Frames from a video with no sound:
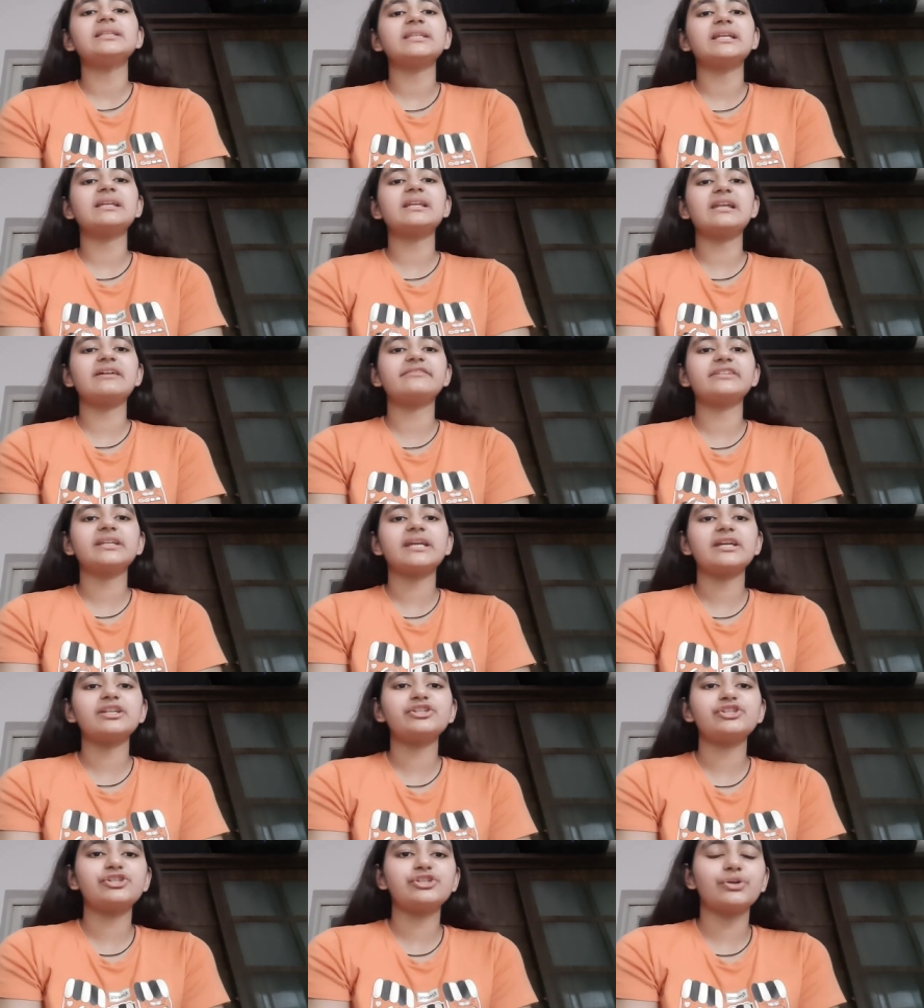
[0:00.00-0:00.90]
then Levin
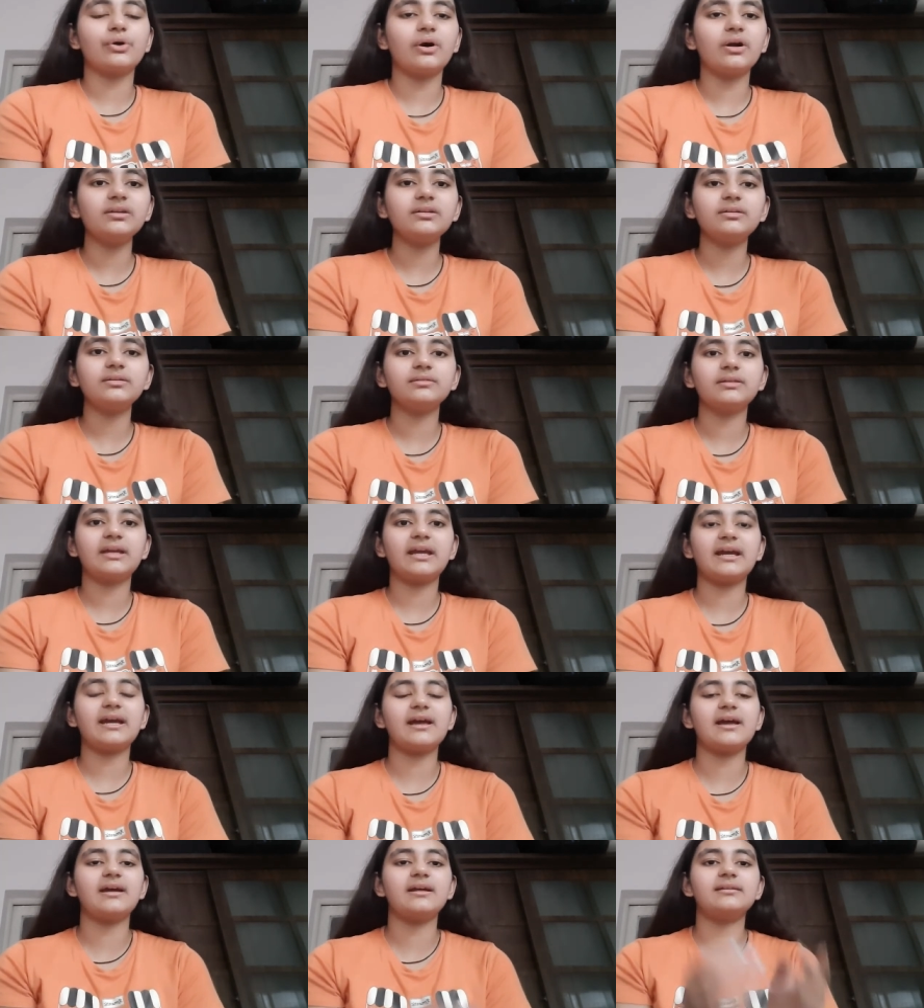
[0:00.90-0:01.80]
gets shot
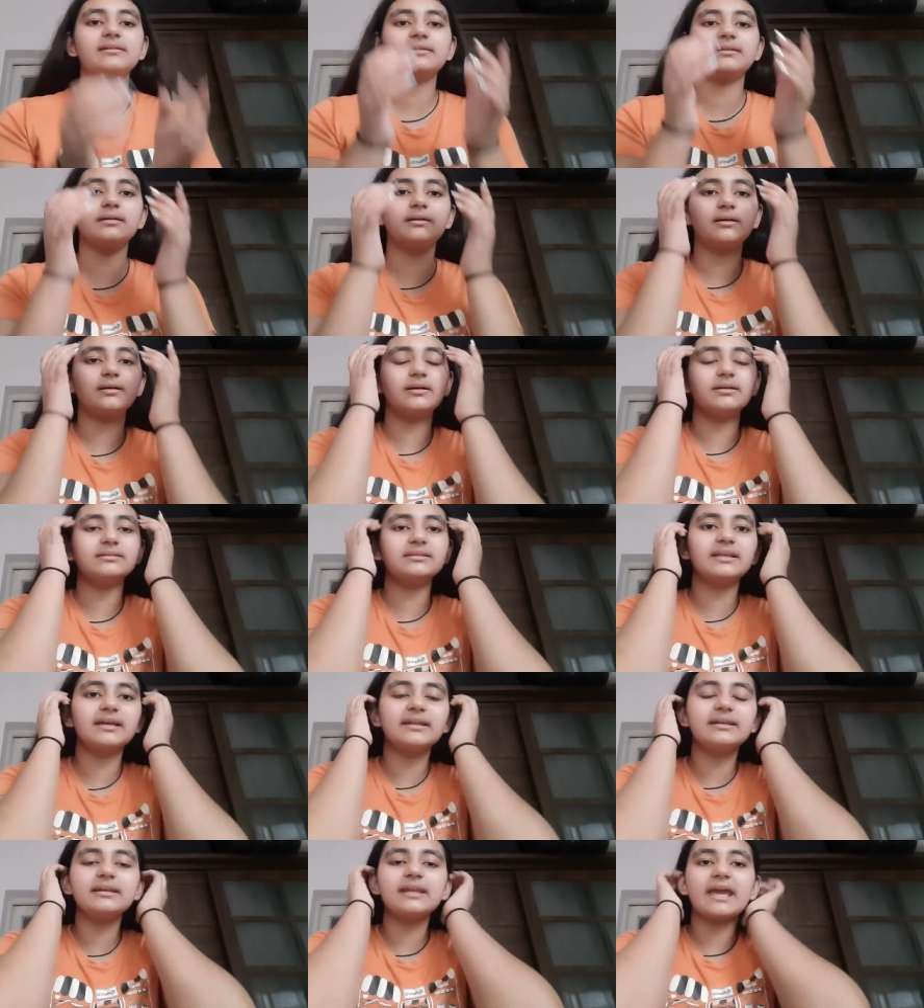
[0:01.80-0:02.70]
and uh,
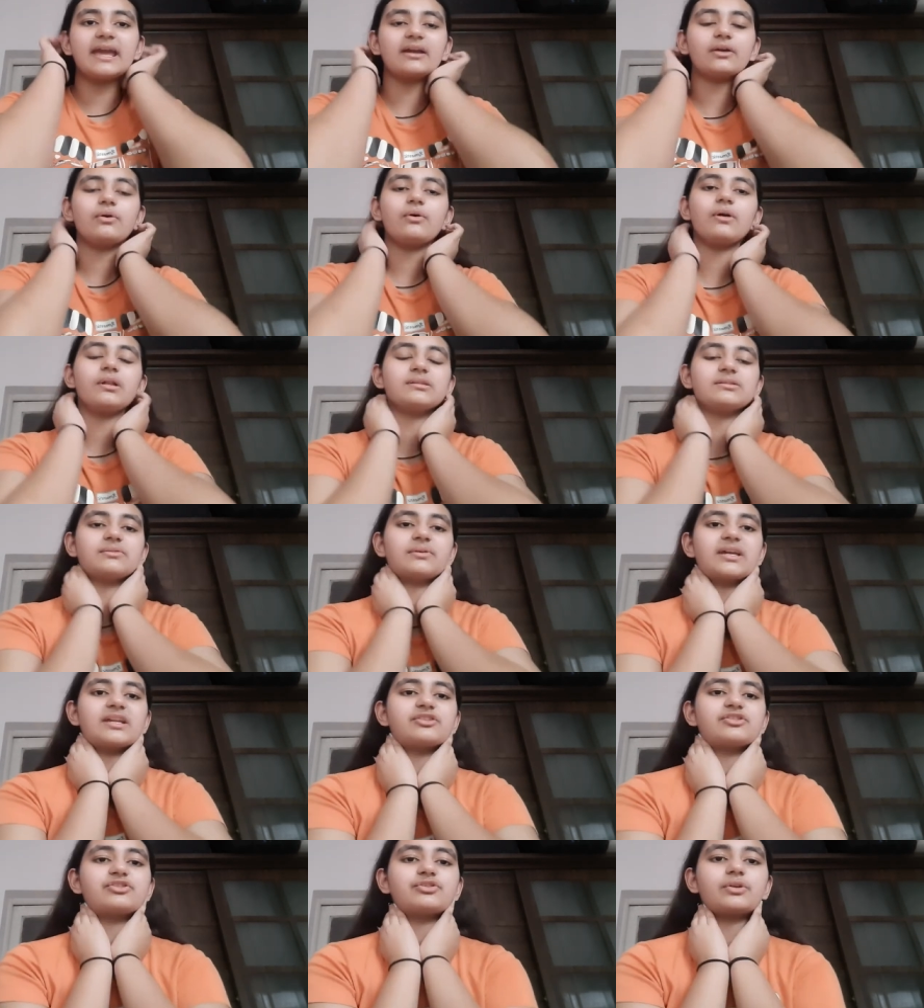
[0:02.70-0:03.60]
then Echo also
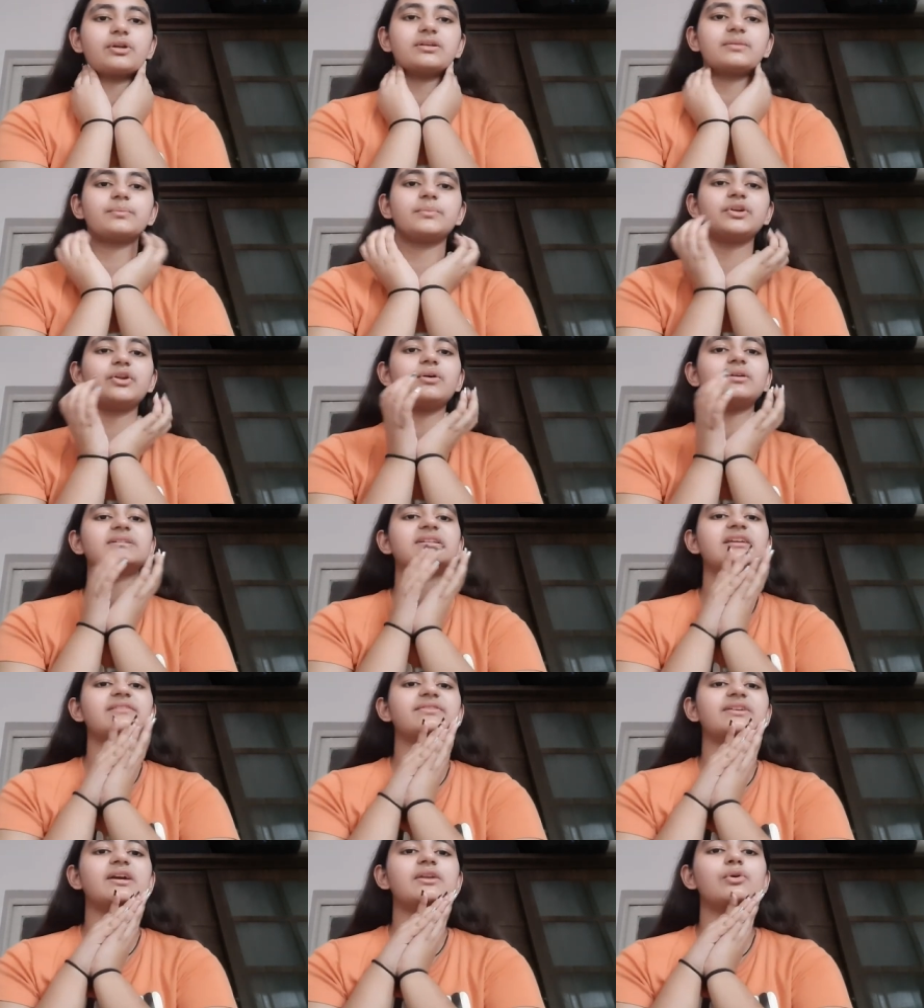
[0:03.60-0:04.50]
gets shot but
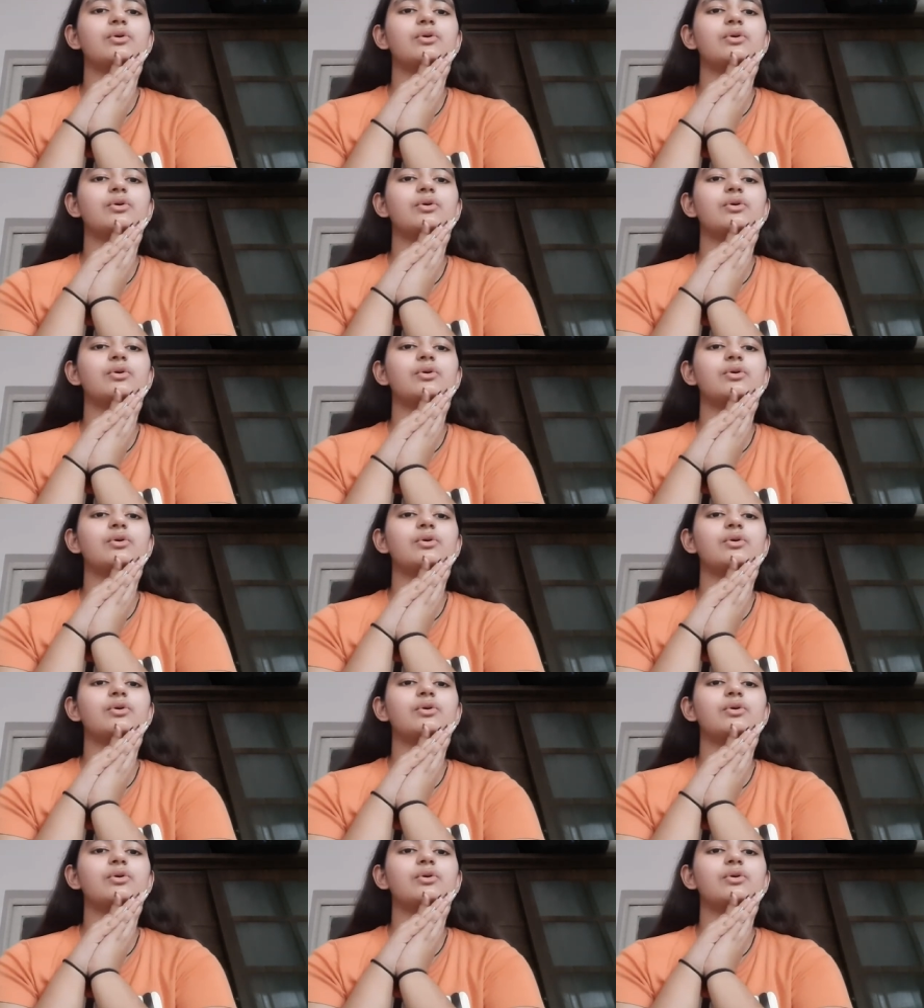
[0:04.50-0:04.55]
Octavia